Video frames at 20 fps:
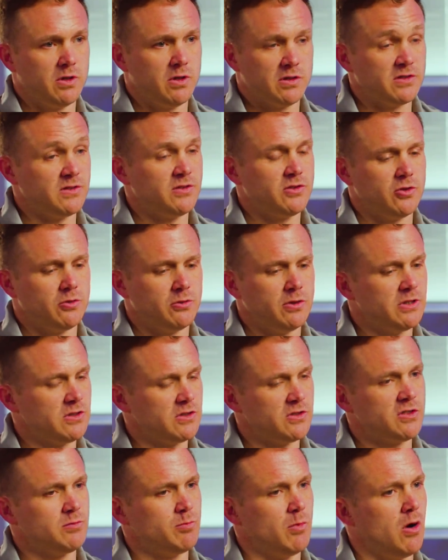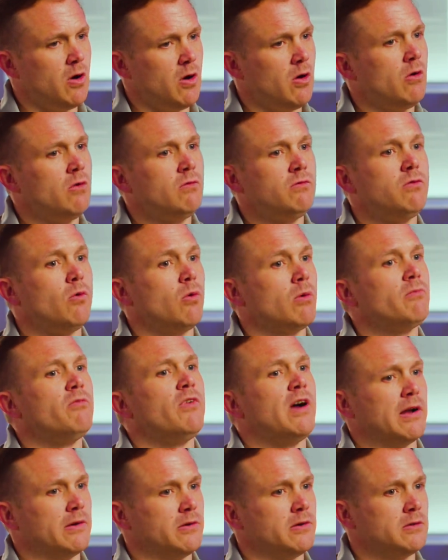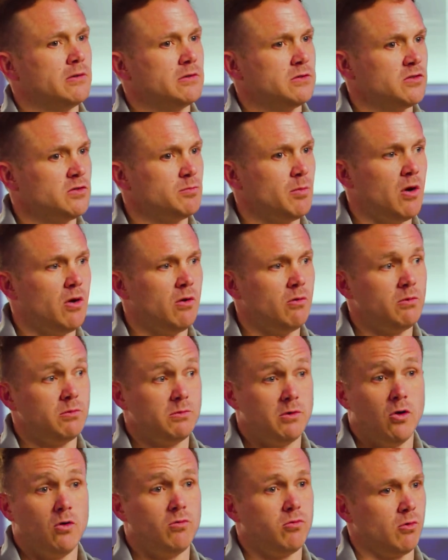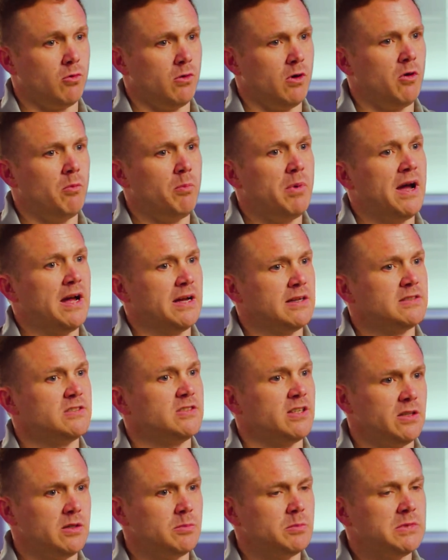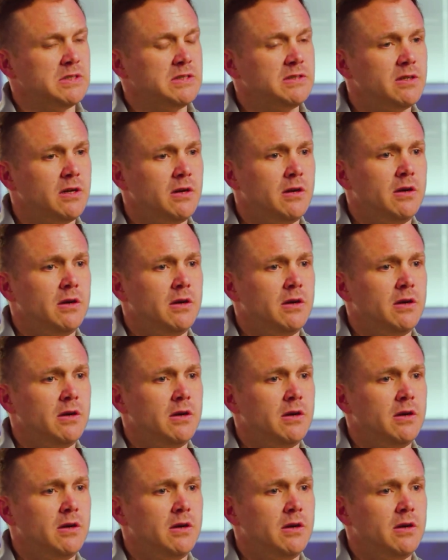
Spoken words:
considering in a small form factor and small overall package element.